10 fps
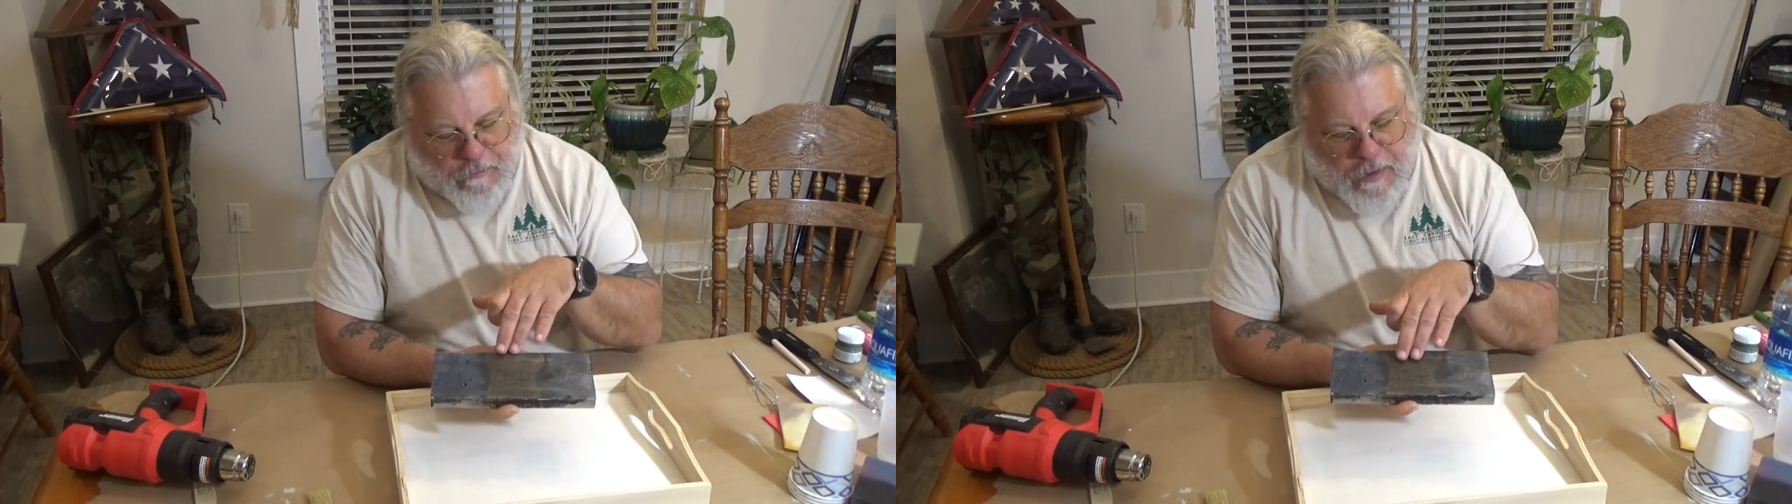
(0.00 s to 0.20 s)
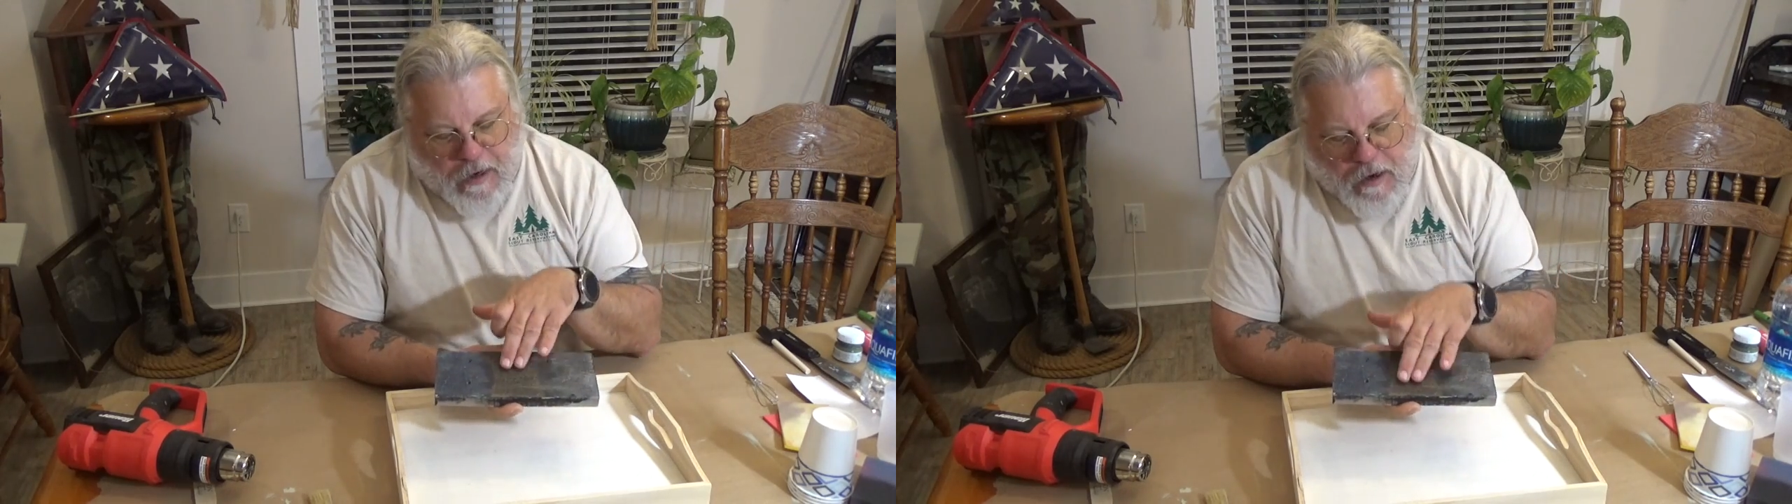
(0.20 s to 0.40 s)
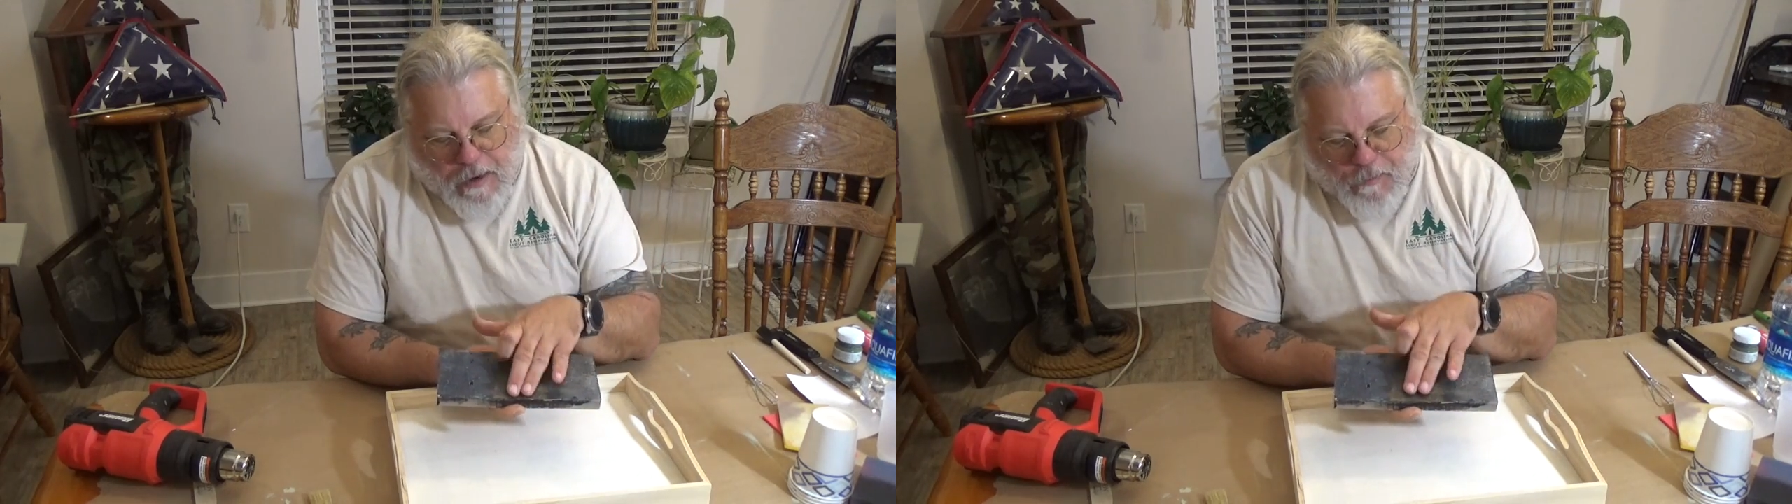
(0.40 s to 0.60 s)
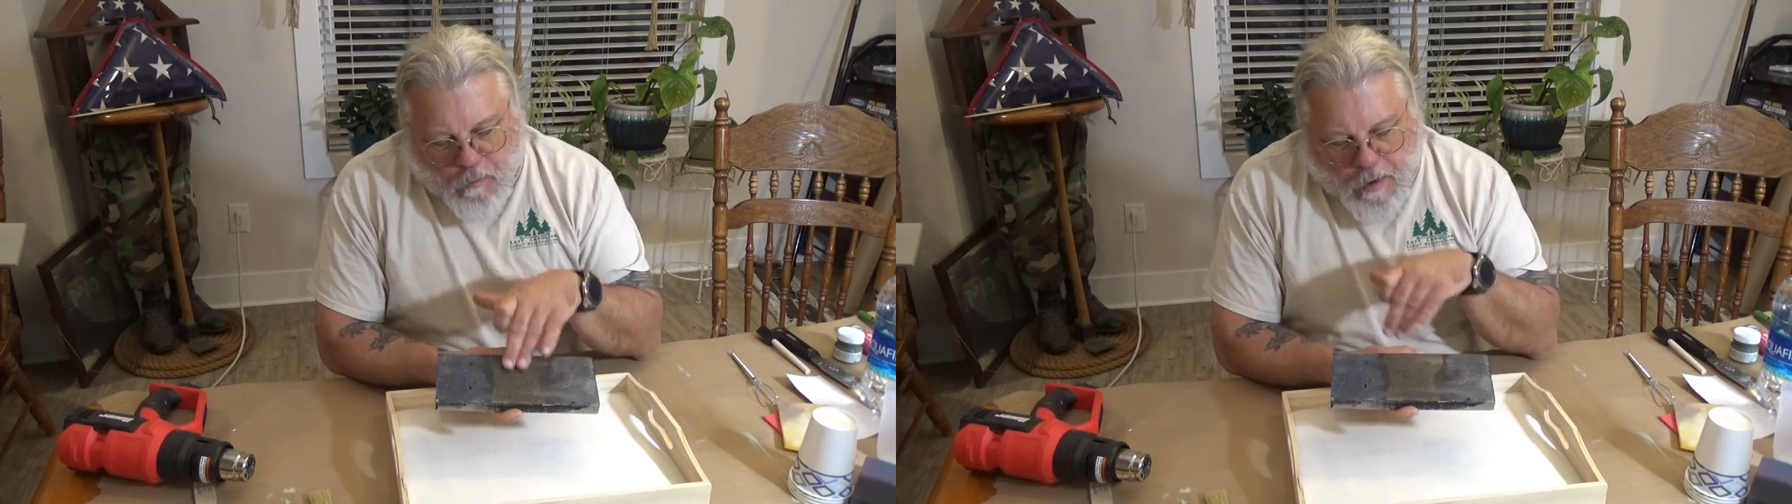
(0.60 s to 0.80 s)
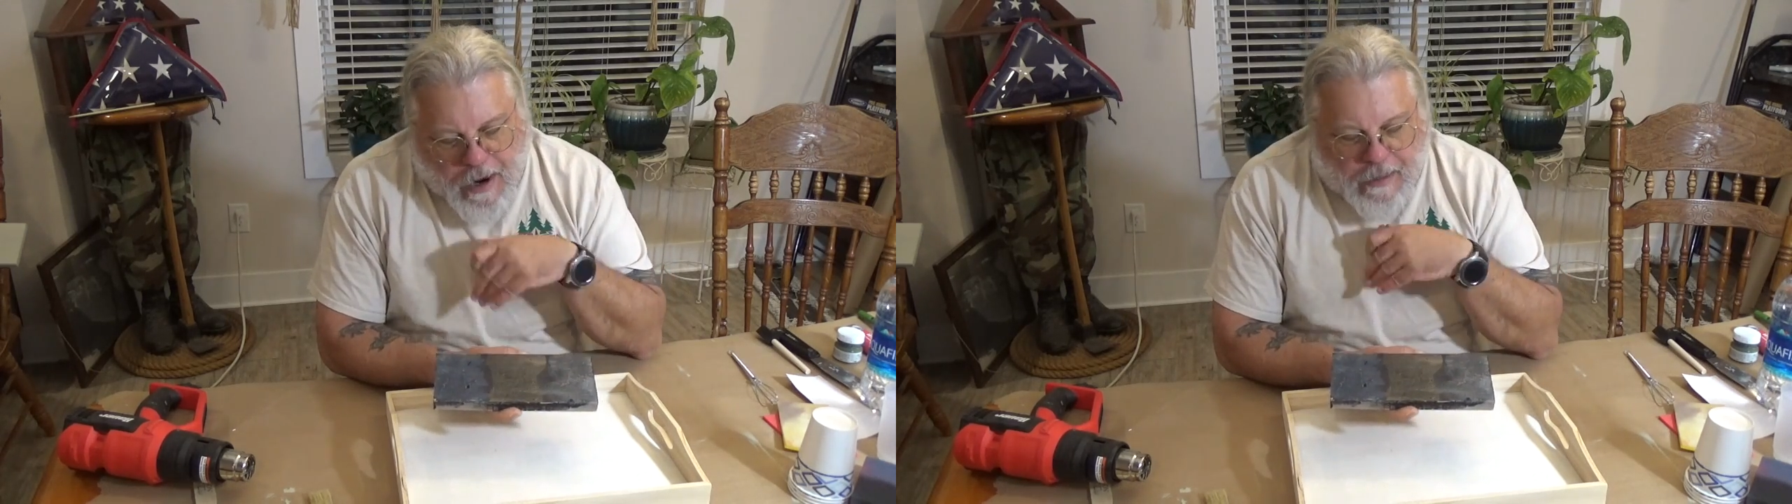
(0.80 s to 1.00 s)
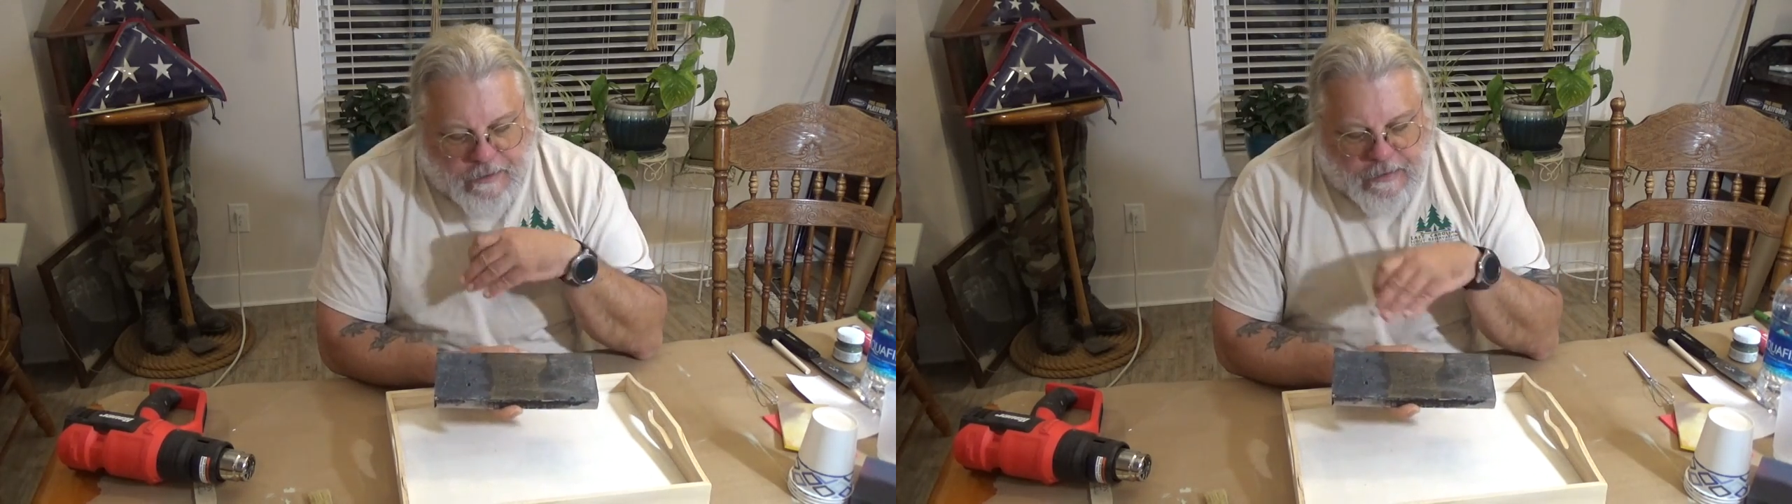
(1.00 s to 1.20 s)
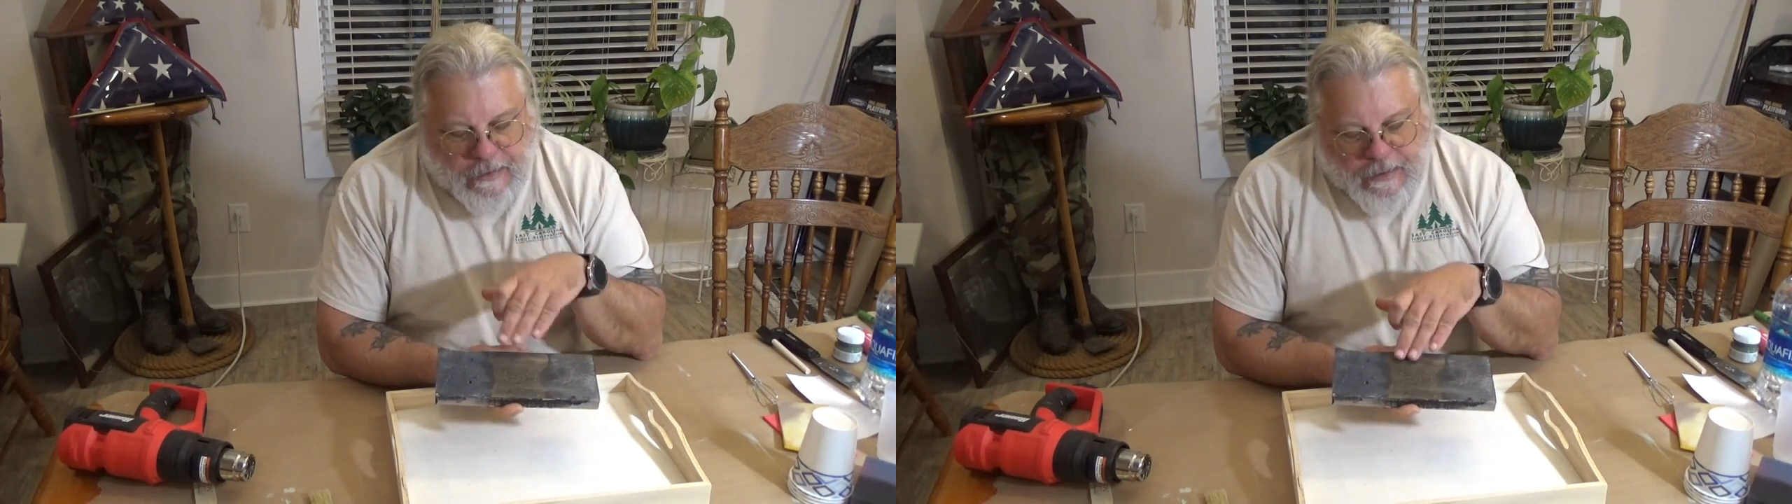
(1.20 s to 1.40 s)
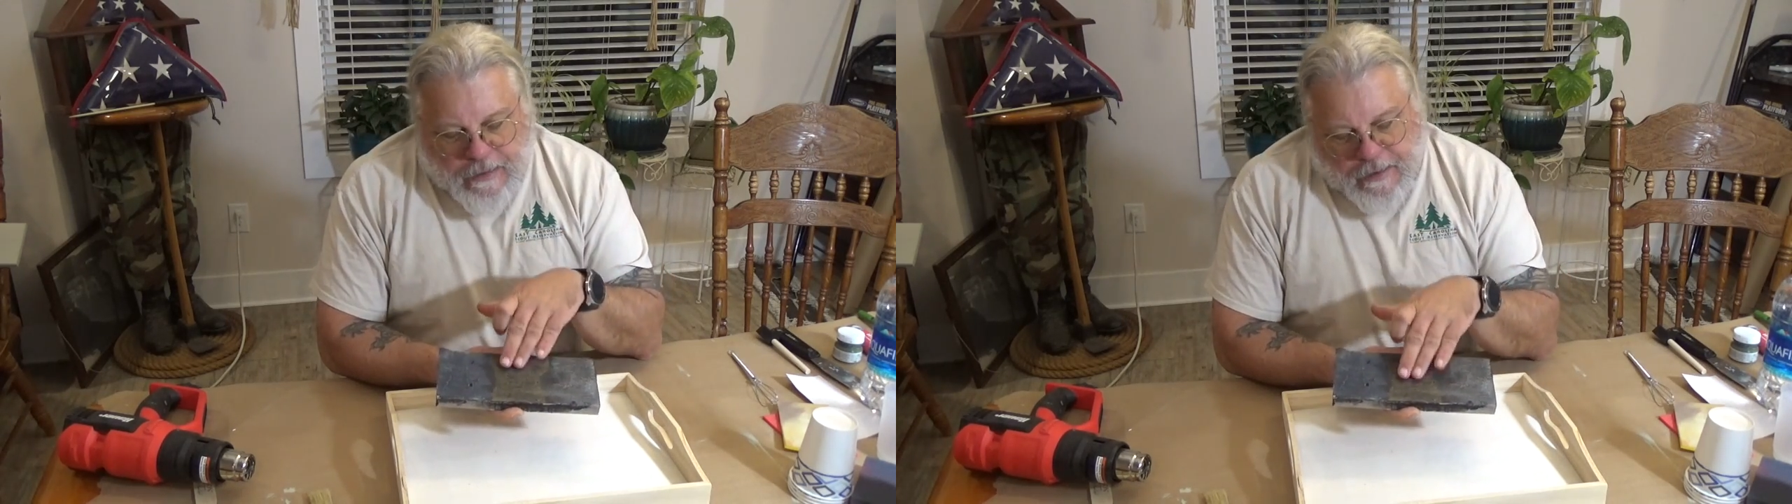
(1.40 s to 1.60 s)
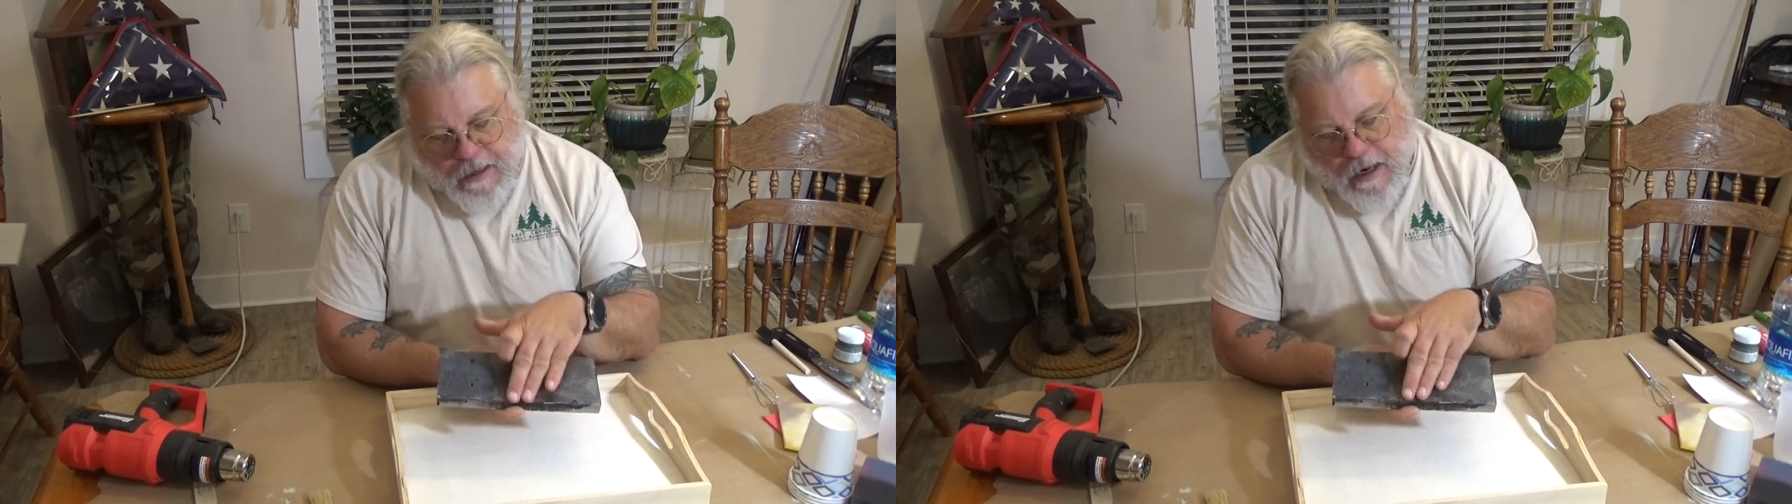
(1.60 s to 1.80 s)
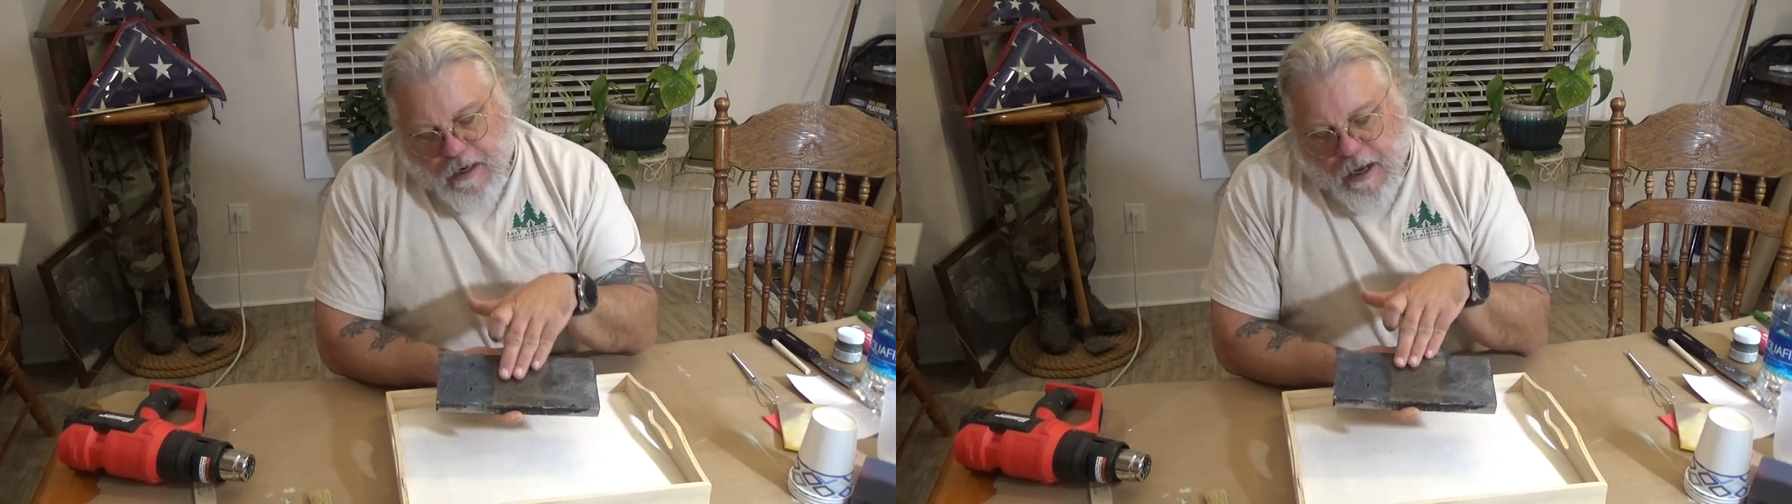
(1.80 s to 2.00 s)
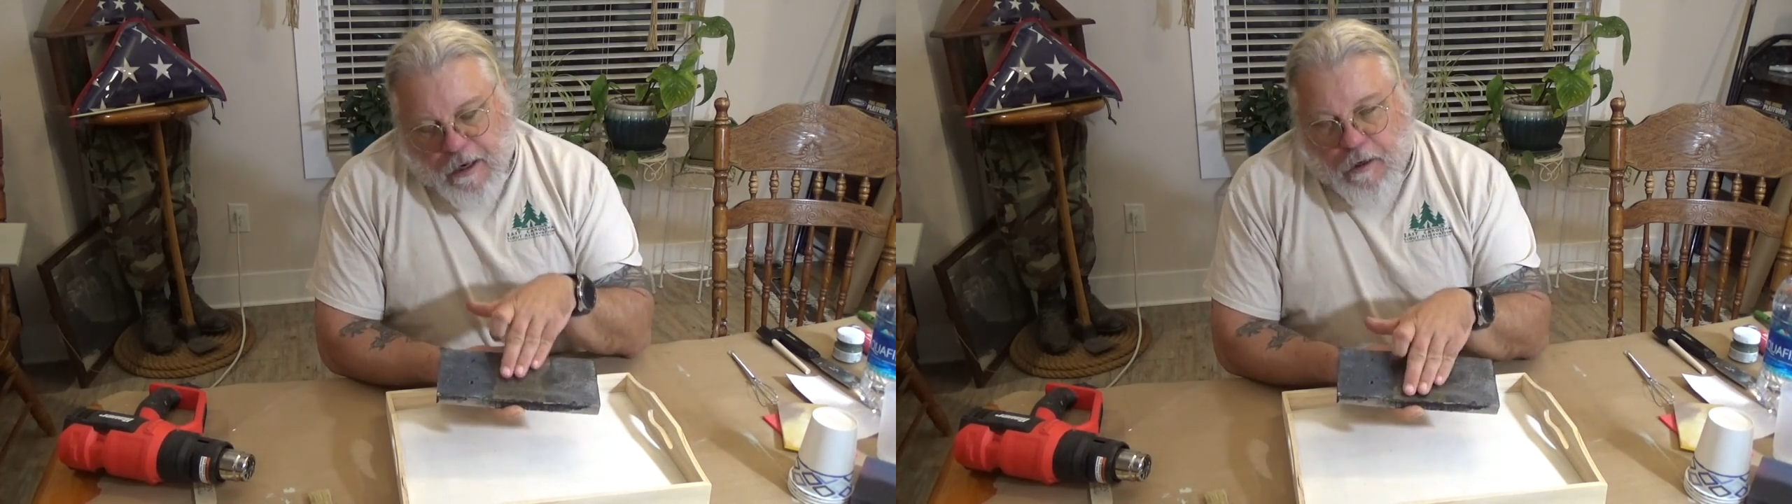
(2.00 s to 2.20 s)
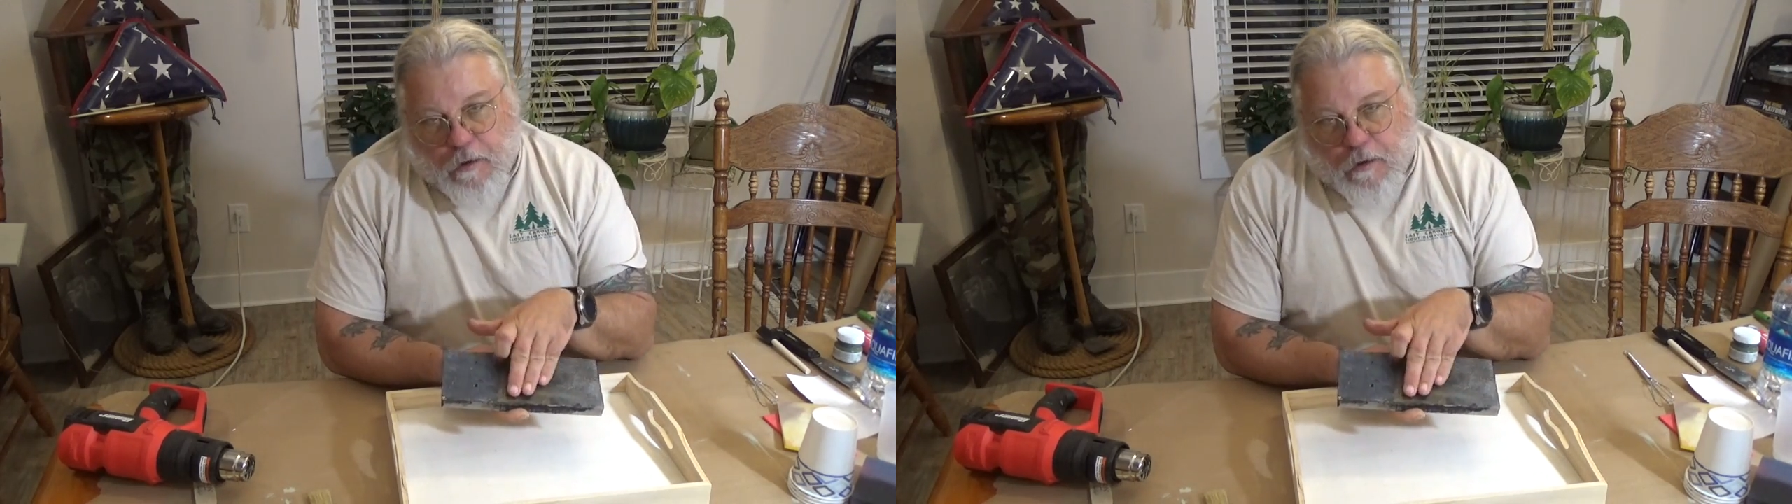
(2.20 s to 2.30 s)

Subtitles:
where that copper wax got caught in the